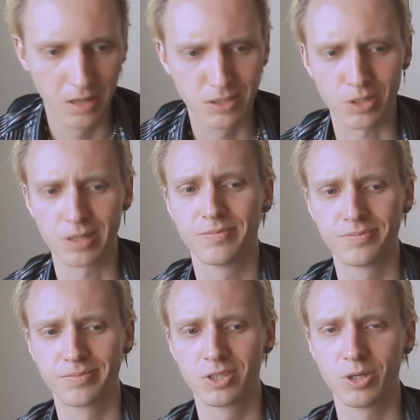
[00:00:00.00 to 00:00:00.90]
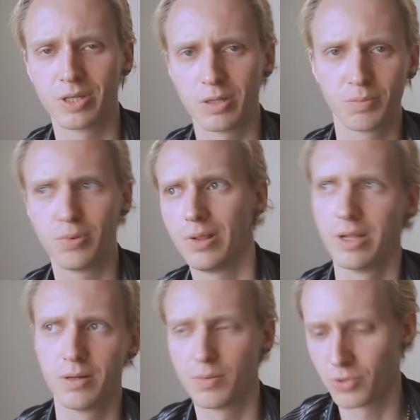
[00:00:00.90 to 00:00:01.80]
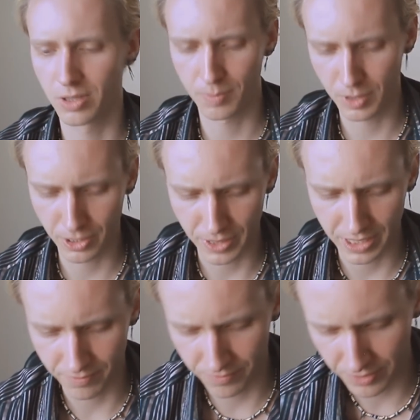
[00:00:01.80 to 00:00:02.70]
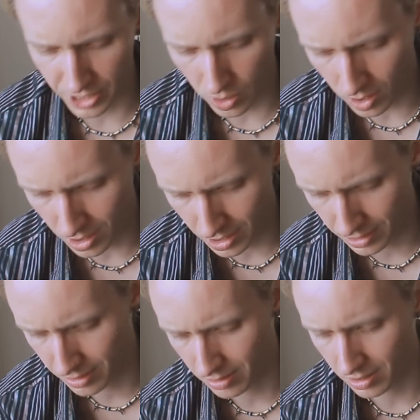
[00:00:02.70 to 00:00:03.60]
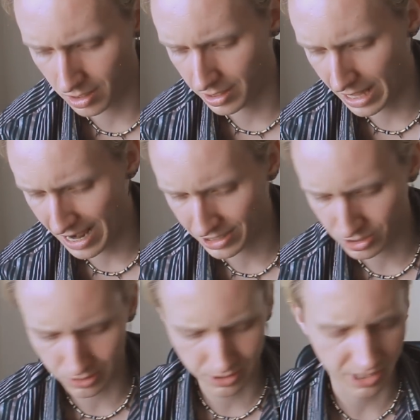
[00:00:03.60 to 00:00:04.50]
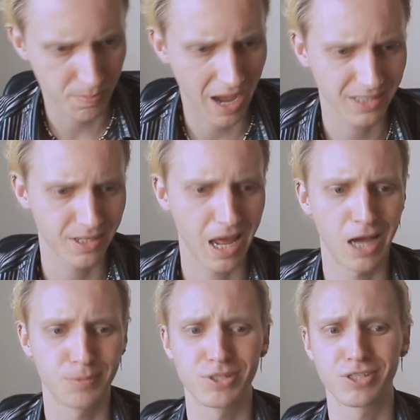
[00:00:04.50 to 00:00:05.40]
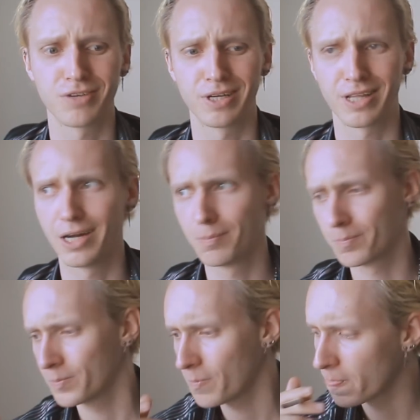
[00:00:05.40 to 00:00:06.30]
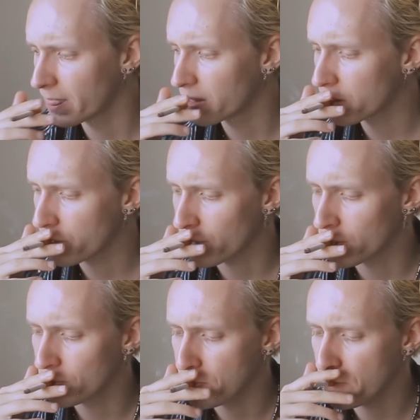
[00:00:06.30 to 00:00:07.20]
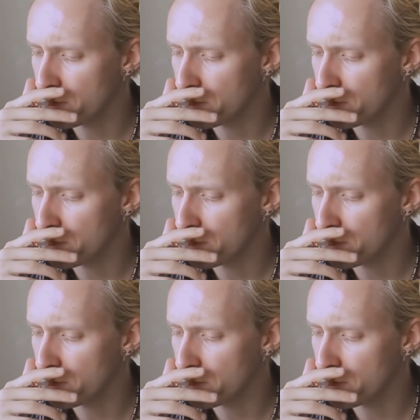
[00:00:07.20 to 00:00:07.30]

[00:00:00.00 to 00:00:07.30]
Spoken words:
sort of do a little preliminary video on actual six packs and abs and stuff like that. So